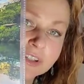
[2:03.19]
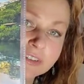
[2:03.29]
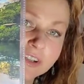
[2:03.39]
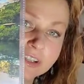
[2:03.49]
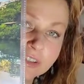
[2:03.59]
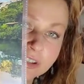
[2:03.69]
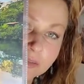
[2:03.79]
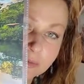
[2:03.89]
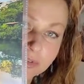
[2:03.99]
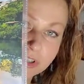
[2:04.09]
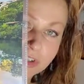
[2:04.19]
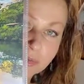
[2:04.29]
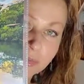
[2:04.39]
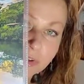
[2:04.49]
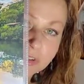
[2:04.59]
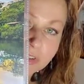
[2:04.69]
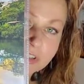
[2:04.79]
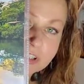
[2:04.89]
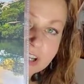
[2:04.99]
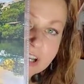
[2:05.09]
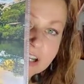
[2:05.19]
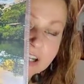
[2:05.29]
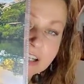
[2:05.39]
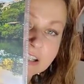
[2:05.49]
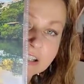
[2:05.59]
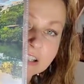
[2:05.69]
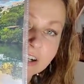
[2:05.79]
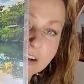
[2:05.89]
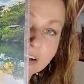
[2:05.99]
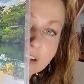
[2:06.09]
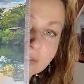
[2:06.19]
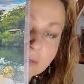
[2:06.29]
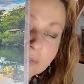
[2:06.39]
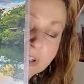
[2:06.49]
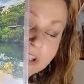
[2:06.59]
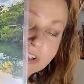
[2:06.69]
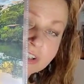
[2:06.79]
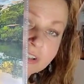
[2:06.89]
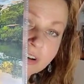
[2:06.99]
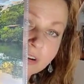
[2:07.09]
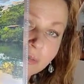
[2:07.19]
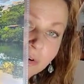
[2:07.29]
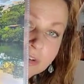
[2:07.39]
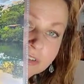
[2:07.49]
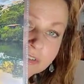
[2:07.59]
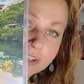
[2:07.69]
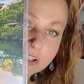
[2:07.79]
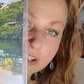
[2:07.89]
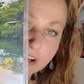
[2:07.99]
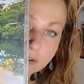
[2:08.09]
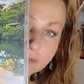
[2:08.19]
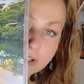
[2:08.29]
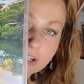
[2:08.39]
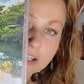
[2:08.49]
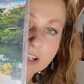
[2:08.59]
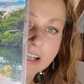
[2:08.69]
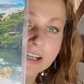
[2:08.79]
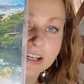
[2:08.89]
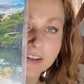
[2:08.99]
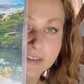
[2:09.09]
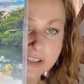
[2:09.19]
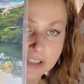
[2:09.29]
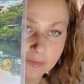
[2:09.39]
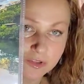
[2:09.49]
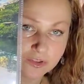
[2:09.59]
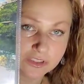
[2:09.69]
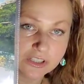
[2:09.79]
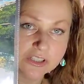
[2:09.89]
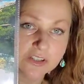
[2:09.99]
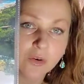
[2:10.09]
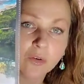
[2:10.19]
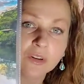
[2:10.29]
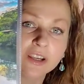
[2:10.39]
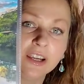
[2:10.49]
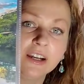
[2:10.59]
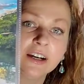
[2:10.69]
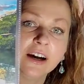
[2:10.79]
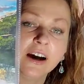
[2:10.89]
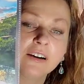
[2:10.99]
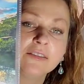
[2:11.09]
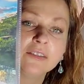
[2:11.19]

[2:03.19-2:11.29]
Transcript: of this bridge, because the bridges most of the time they have symmetry, so they have